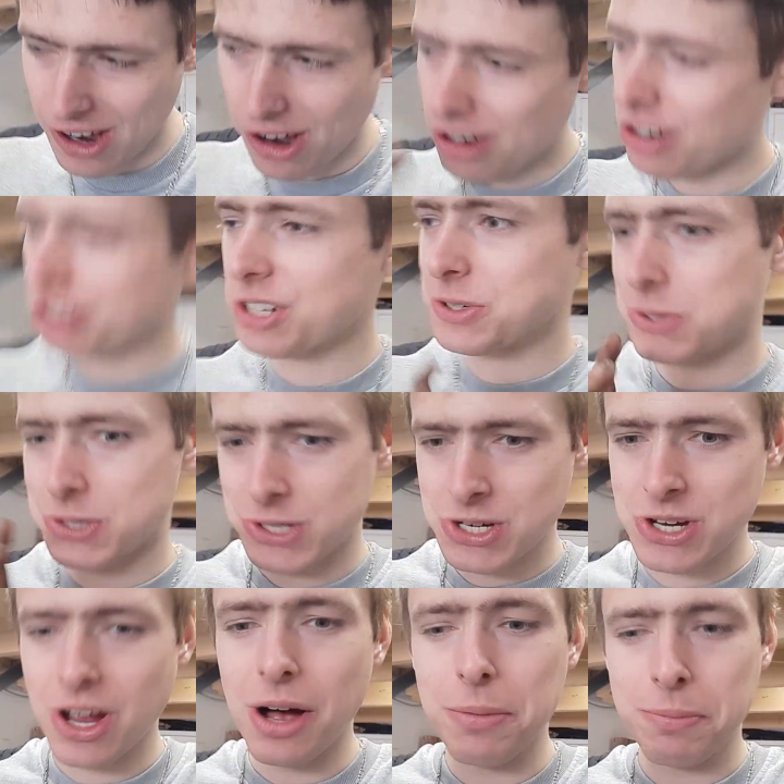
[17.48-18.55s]
are
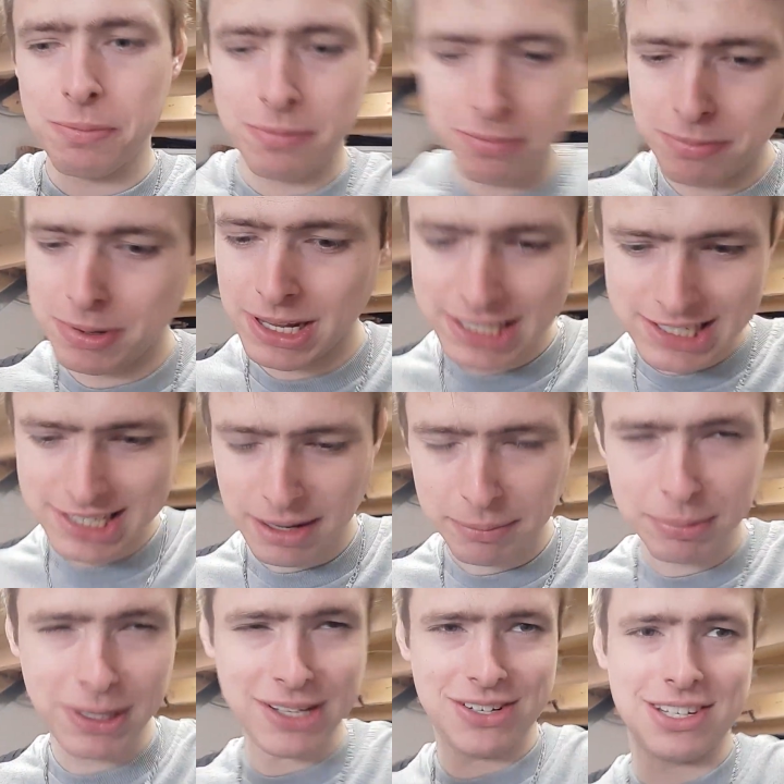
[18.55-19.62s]
some bits and
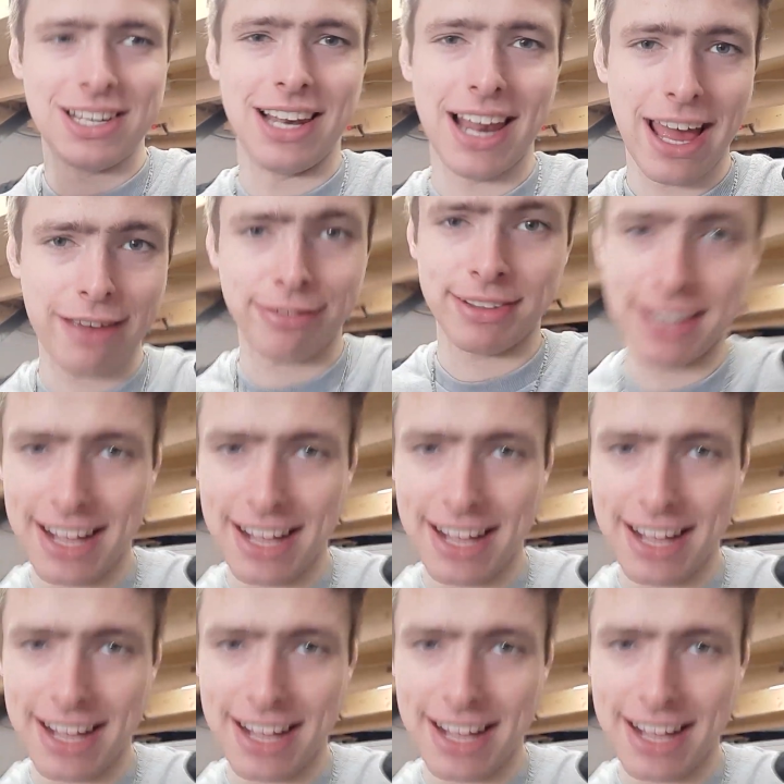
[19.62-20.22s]
pieces left,